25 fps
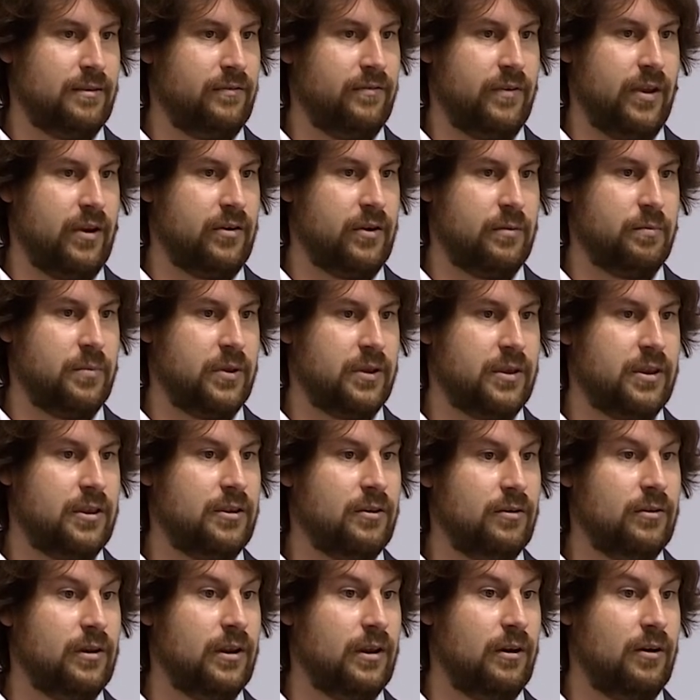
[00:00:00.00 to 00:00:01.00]
a very
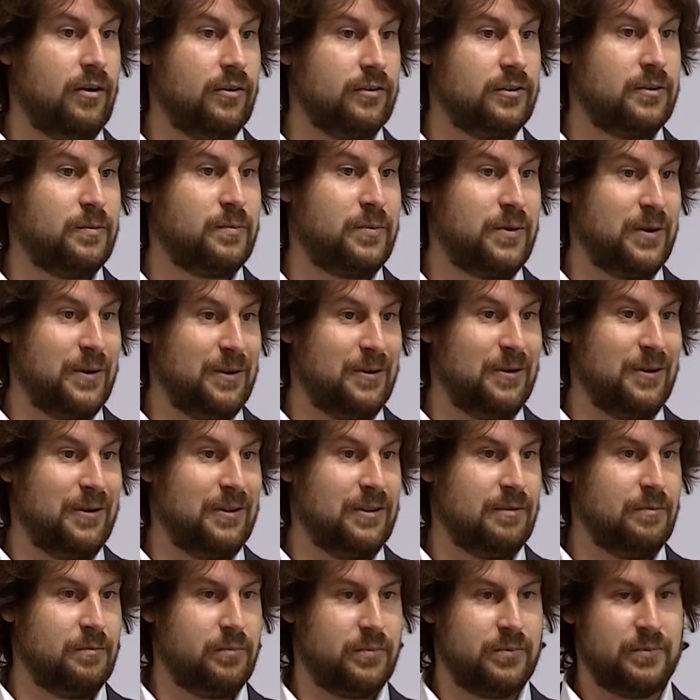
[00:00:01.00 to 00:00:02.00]
peculiar
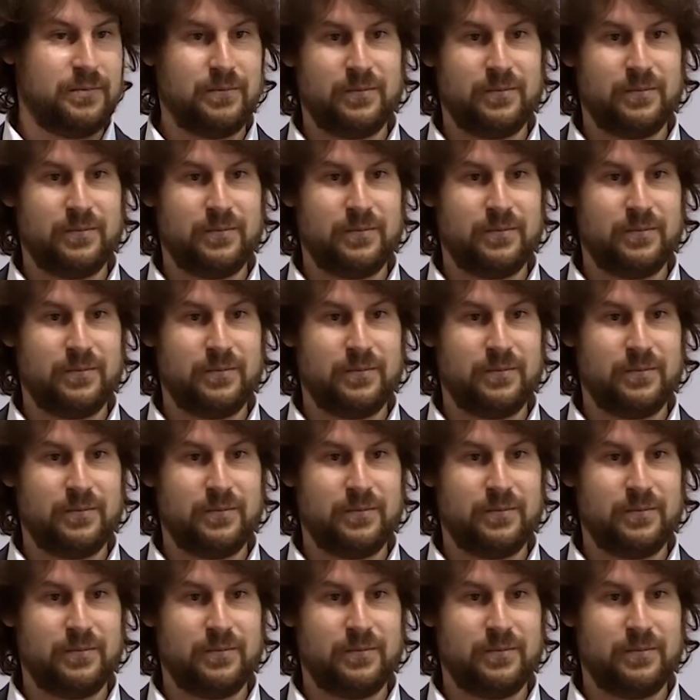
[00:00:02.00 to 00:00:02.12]
entrepreneur, the